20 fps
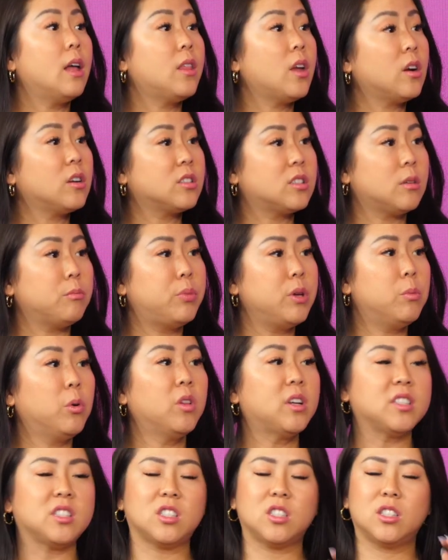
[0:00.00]
there are some
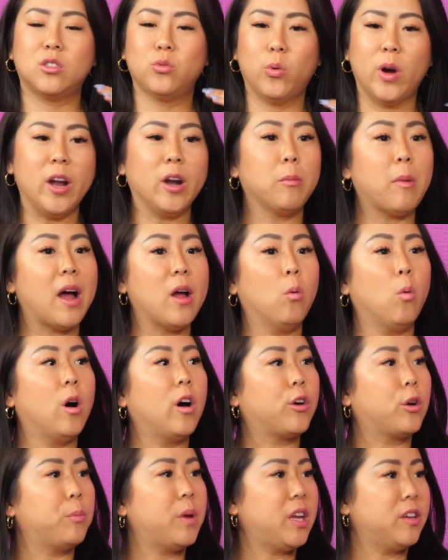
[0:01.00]
people that swear by
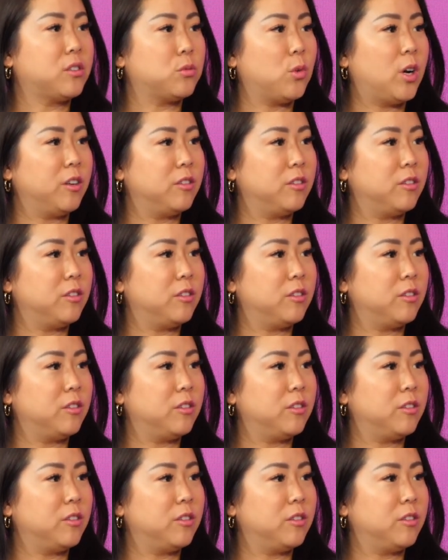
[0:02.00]
water-based ones.